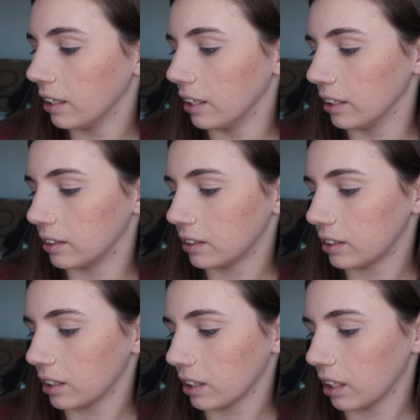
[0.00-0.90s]

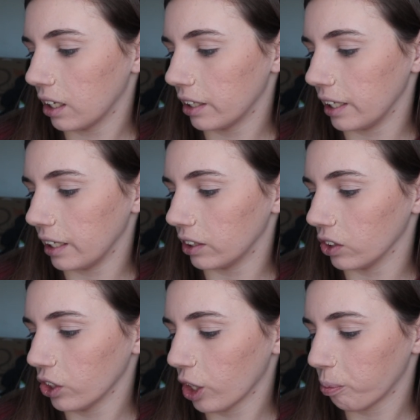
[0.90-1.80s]
It's the
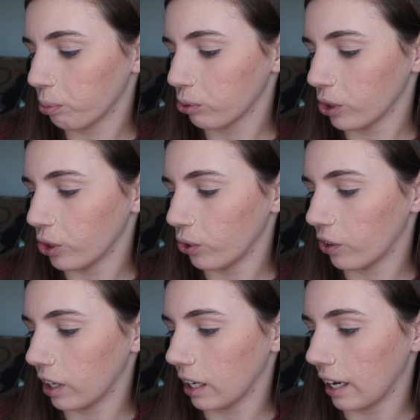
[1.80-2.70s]
Look
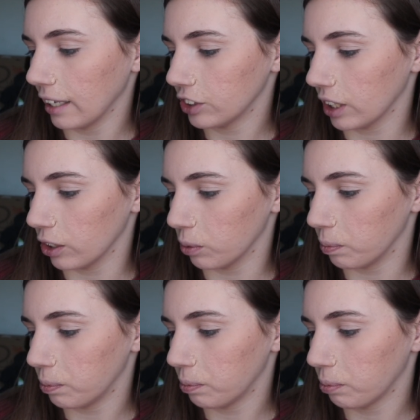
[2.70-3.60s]
Pro
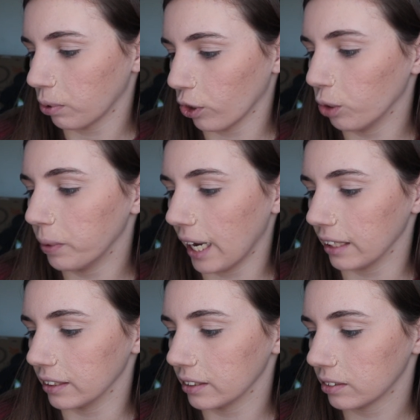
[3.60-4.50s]
Eyeshadow Pro
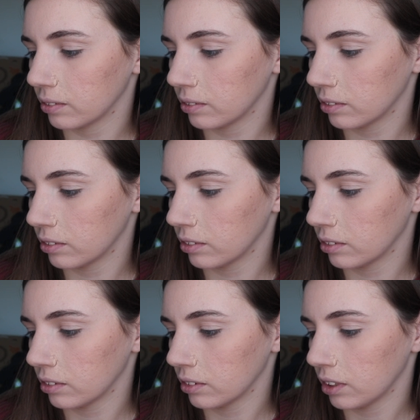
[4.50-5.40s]
Palette.
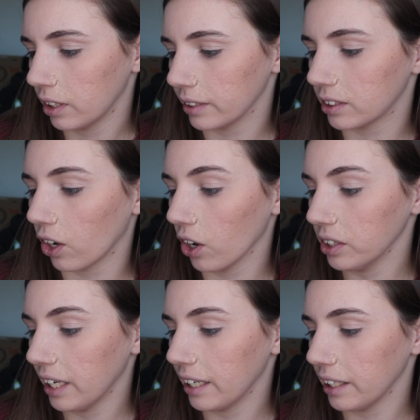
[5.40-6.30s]
It's the
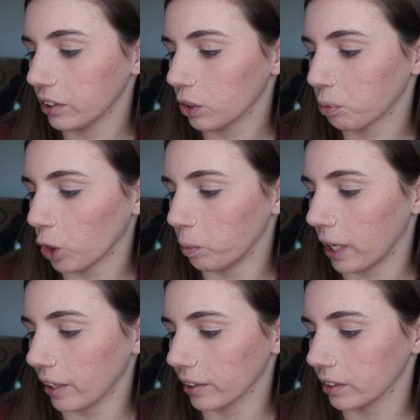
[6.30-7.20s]
Hard Candy Look Pro
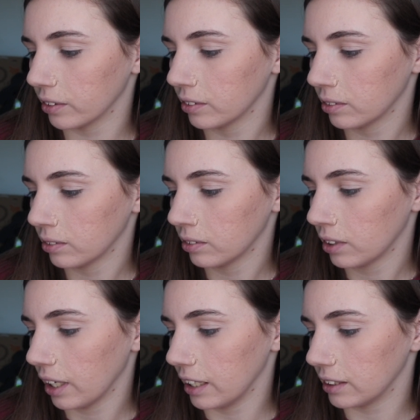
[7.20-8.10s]
Palette.
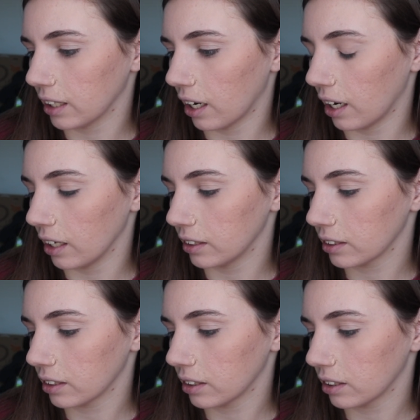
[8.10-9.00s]
It's got
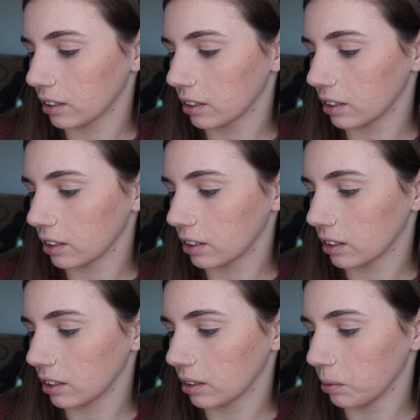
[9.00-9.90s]

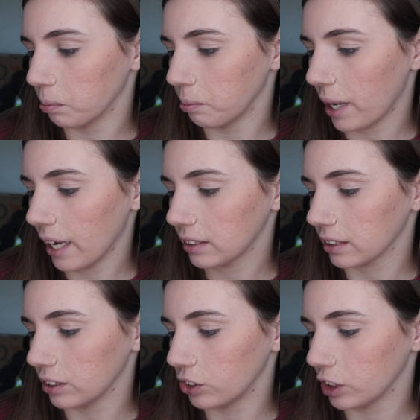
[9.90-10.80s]

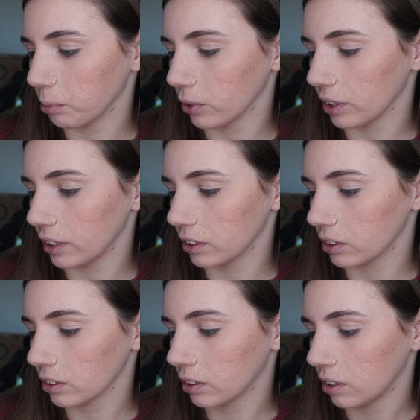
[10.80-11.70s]
mattes and
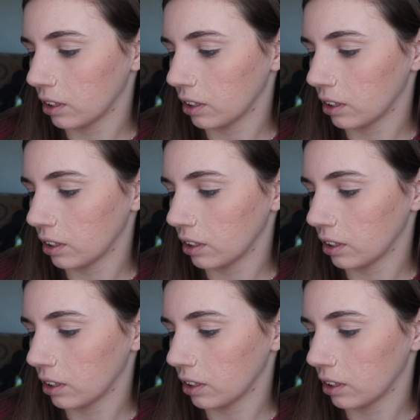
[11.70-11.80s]
shimmers.